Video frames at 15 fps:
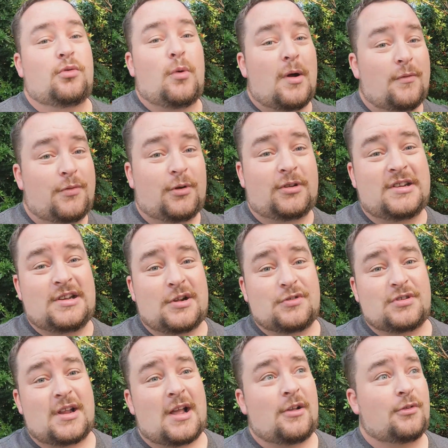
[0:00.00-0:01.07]

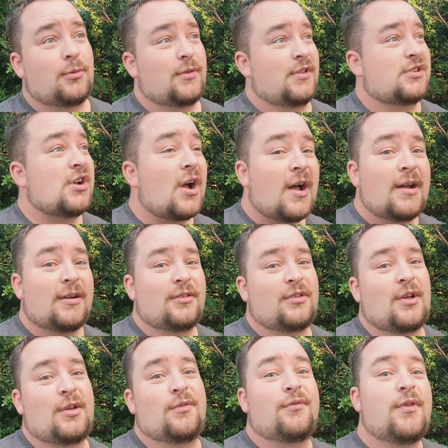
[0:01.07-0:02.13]
$1,200, $1,300 worth of tires
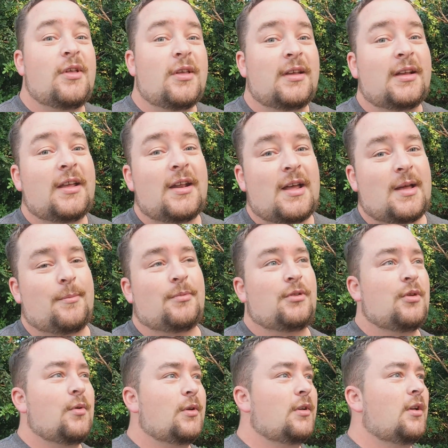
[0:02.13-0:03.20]
on, filling it up,
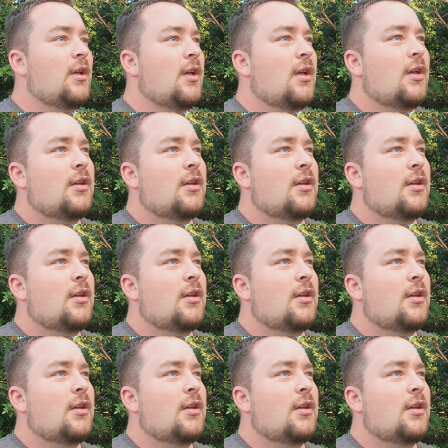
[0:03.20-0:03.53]
doing,